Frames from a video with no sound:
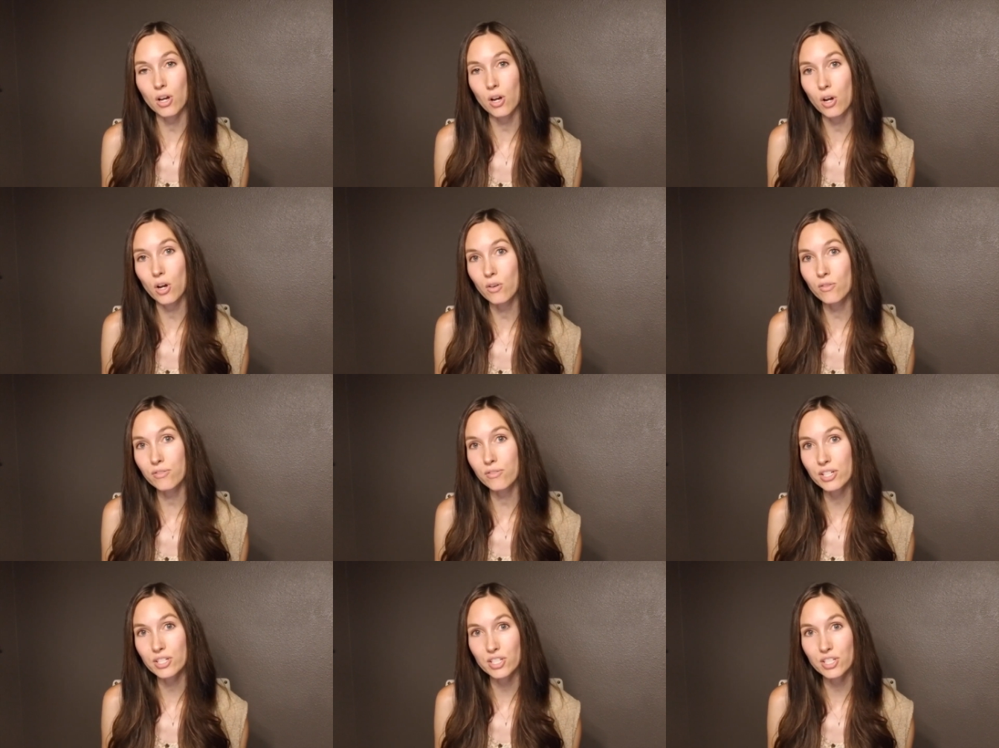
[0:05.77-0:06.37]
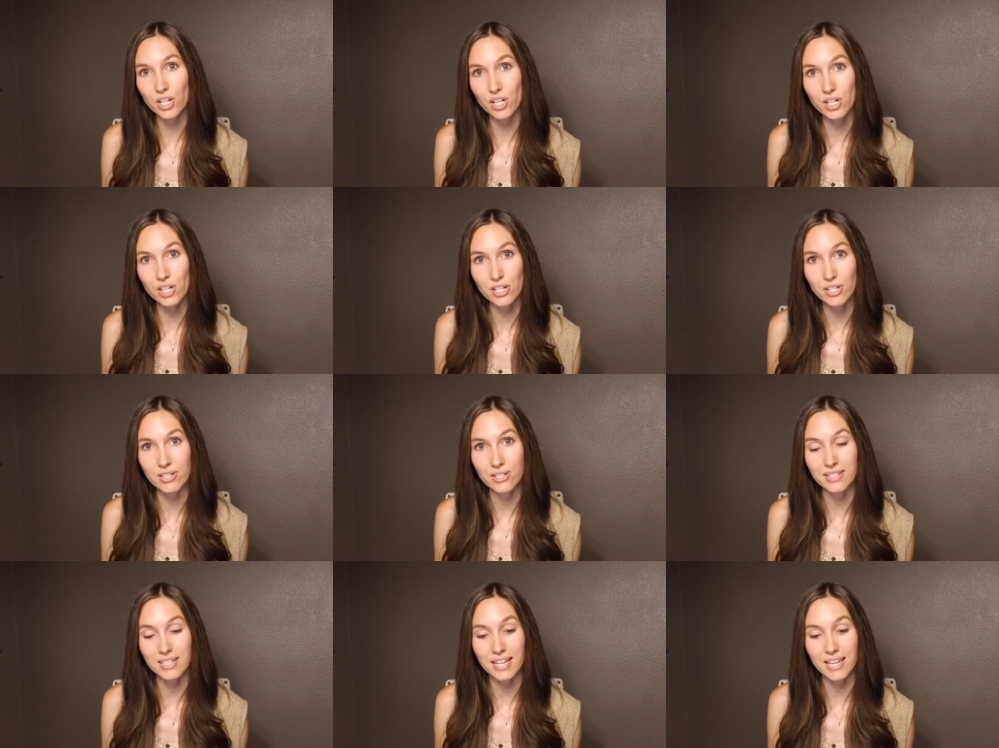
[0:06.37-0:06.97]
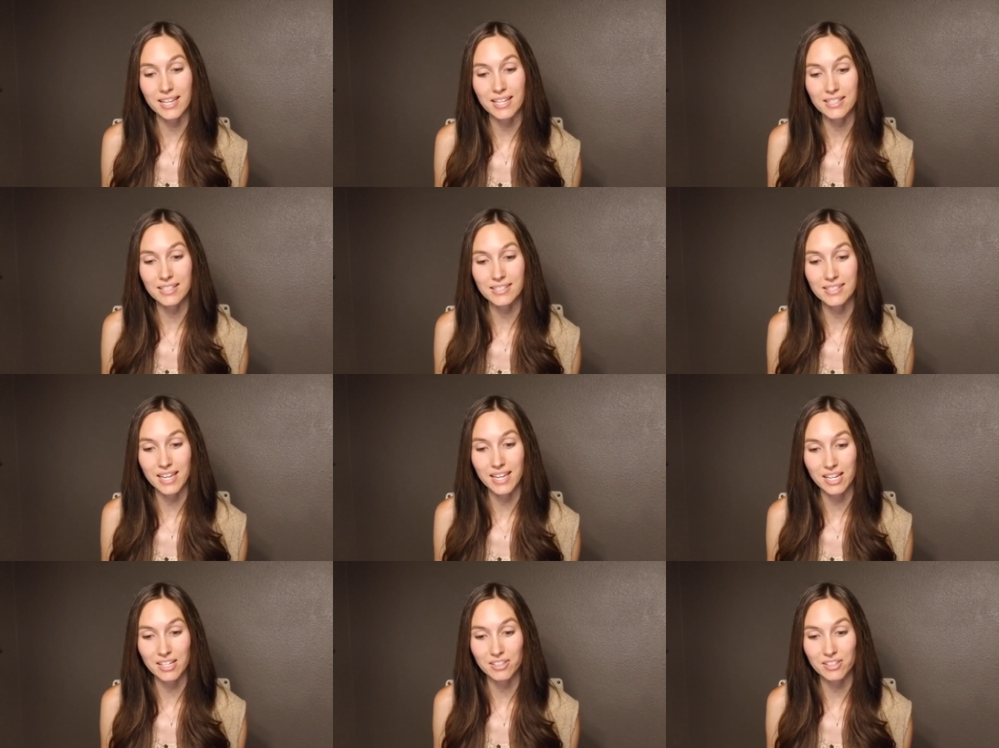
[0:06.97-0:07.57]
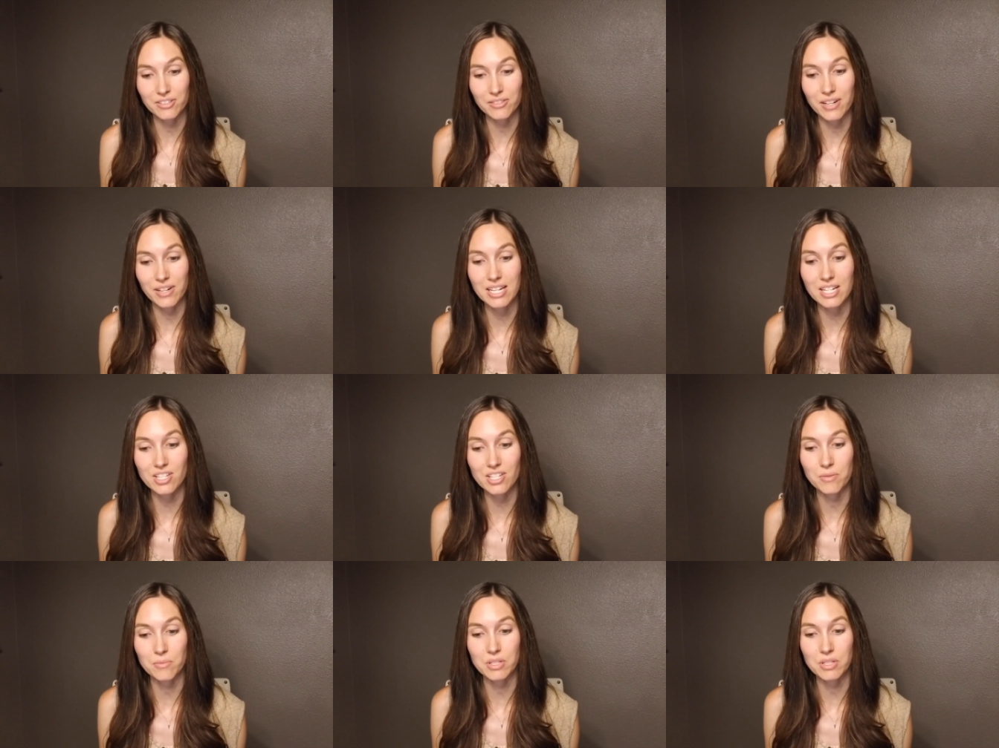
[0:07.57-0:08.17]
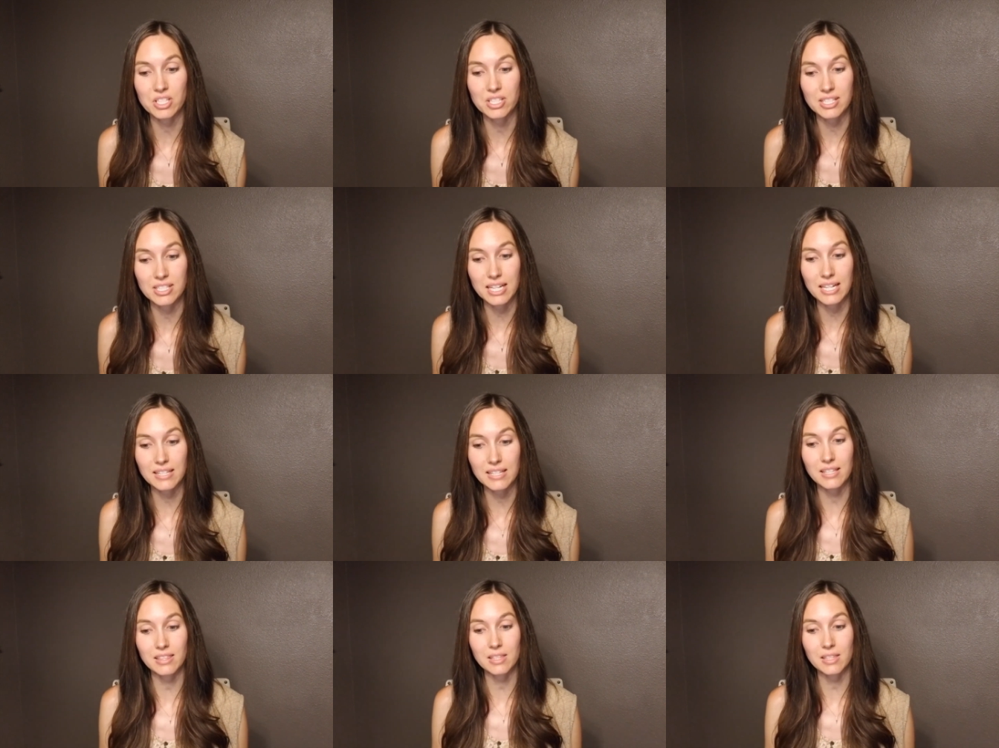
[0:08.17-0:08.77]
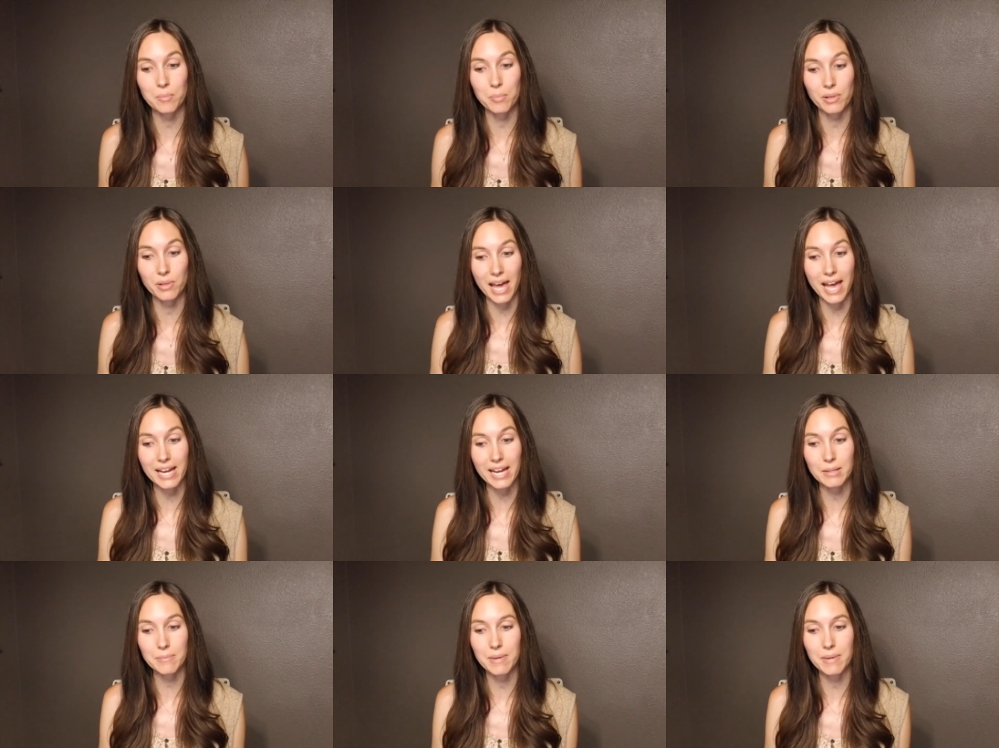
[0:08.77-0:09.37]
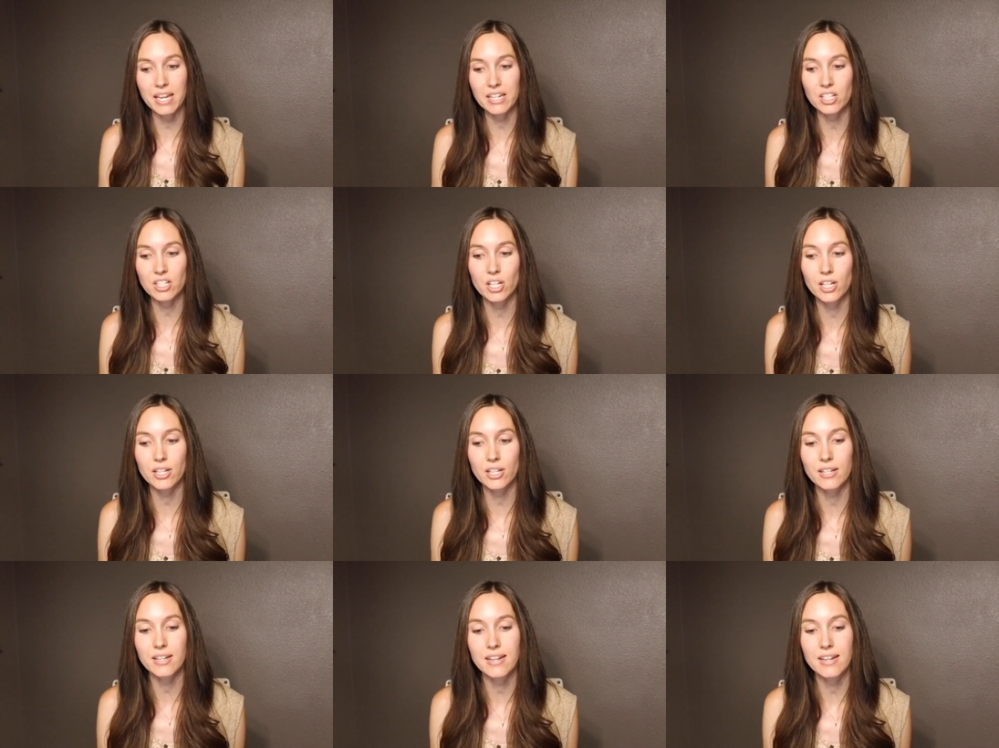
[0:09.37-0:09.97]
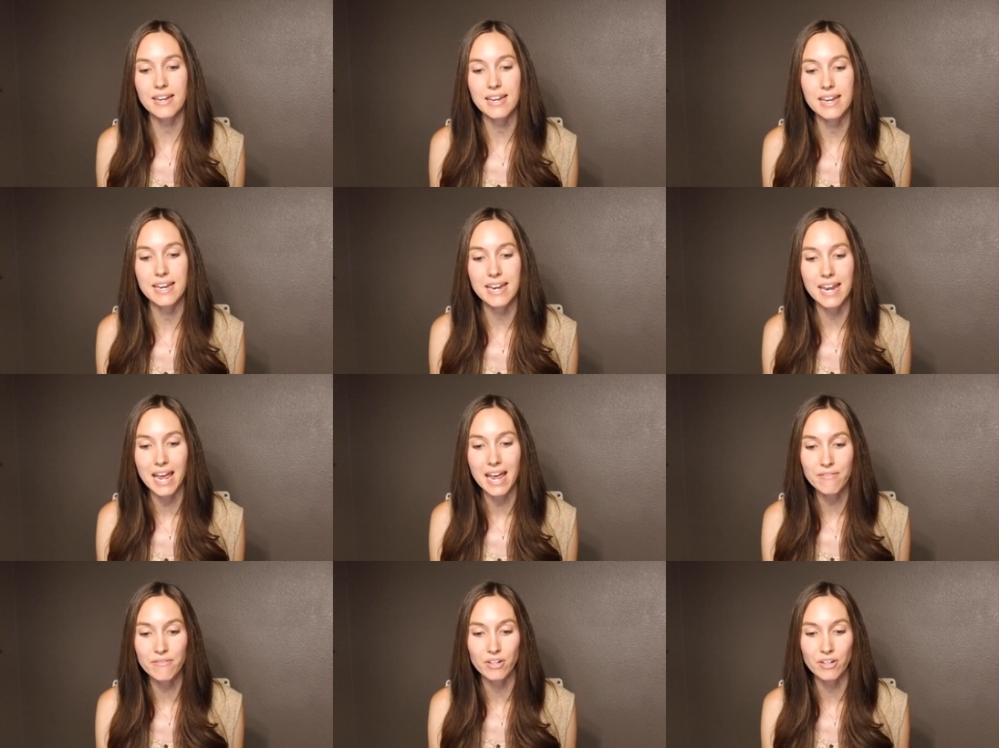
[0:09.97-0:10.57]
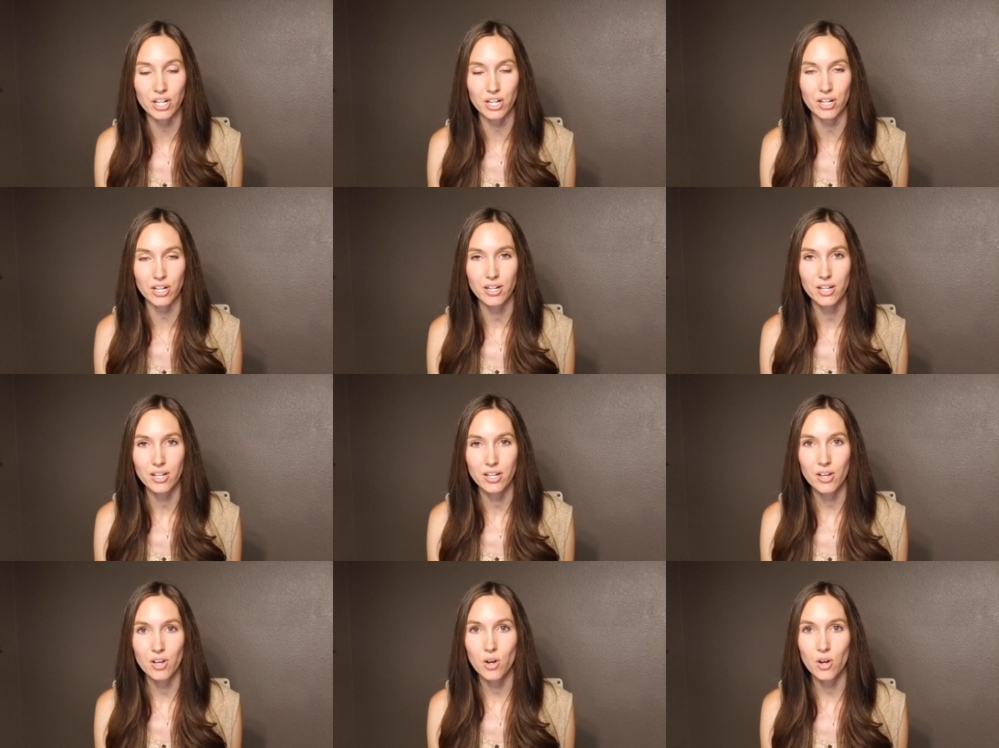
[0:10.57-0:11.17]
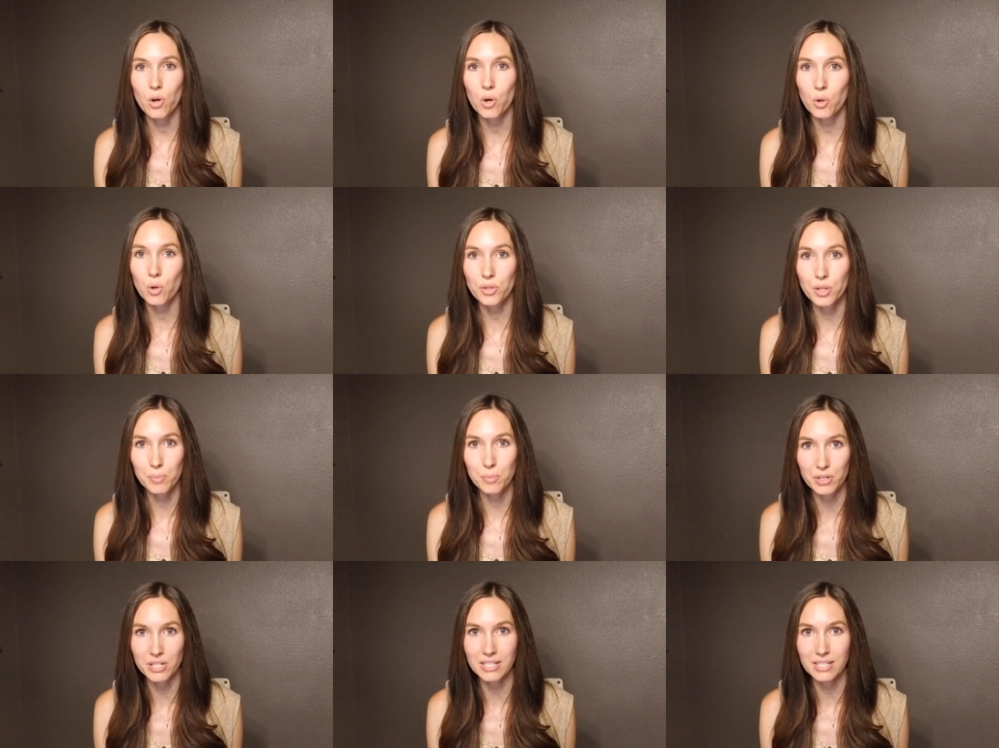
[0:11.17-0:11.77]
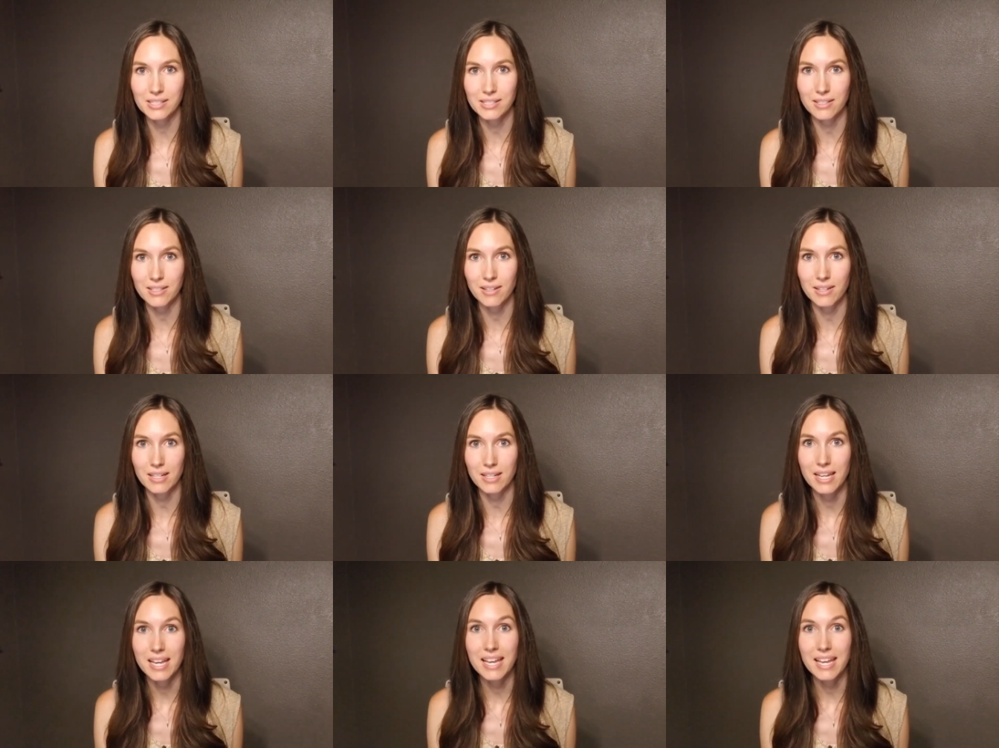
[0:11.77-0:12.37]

overturned his declaration which stated that the black man could never hold the priesthood